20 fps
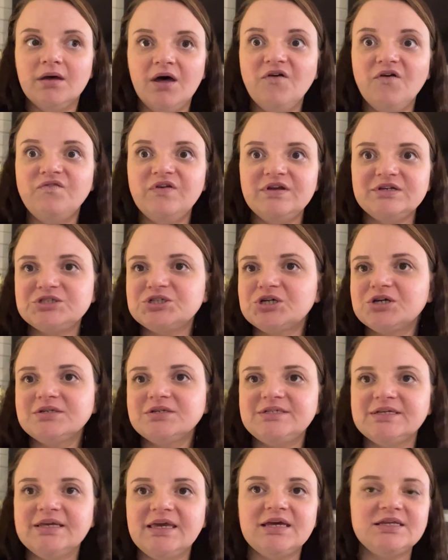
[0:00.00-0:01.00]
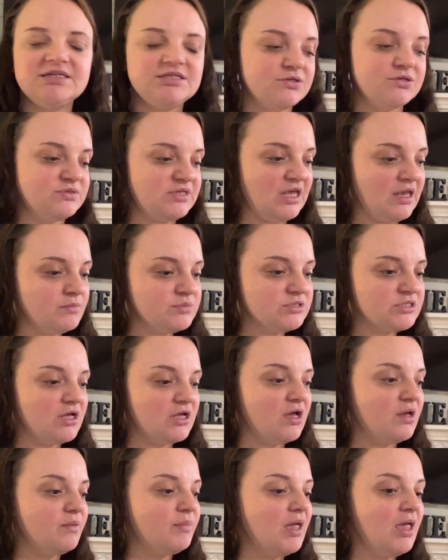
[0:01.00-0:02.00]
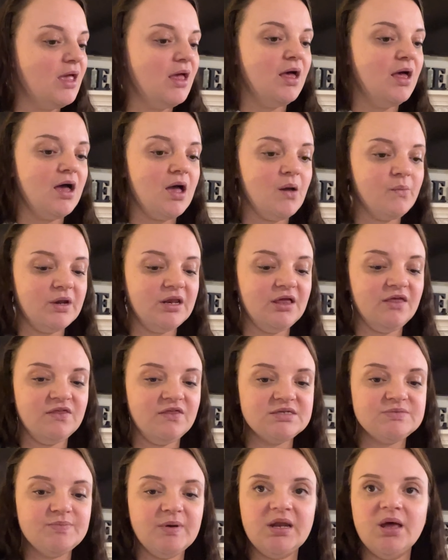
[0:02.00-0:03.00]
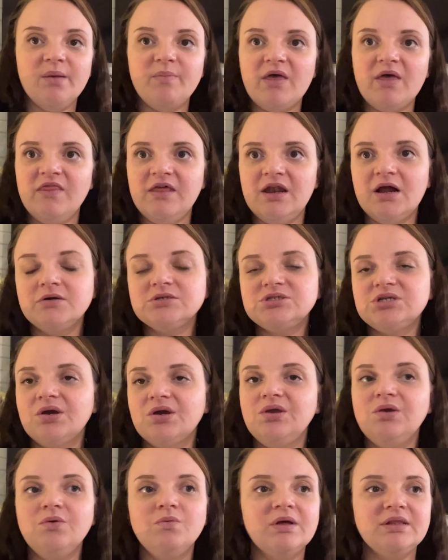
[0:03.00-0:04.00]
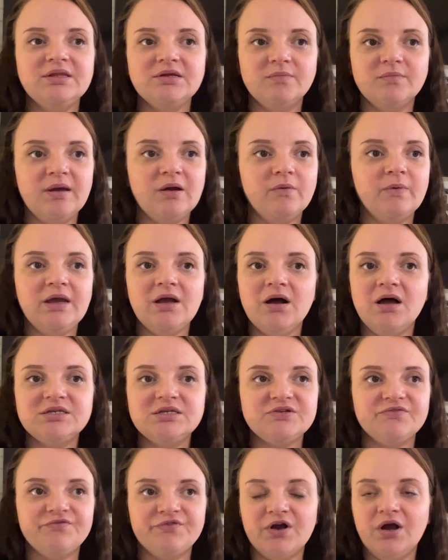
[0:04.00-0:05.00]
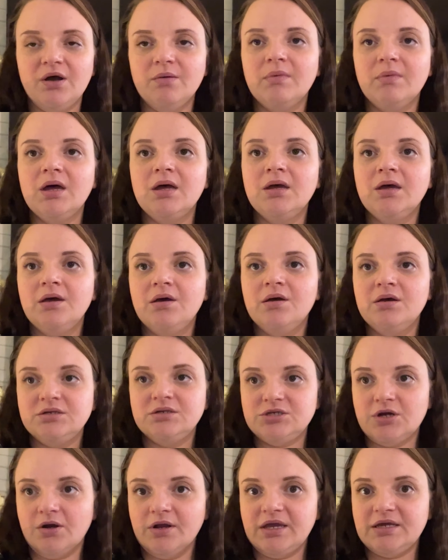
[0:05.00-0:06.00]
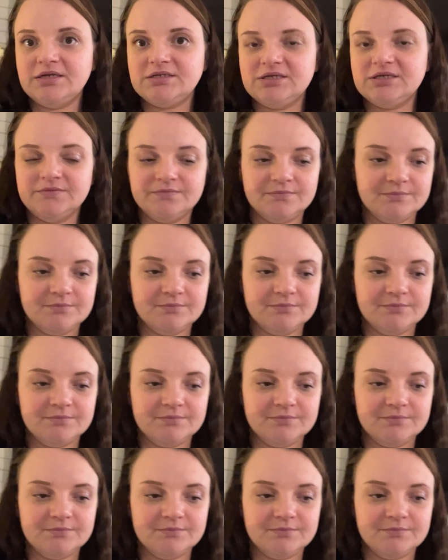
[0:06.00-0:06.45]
a venture to get to Sam's Club. I'm going to get this put up and then I'll show you what little bit we got from Target.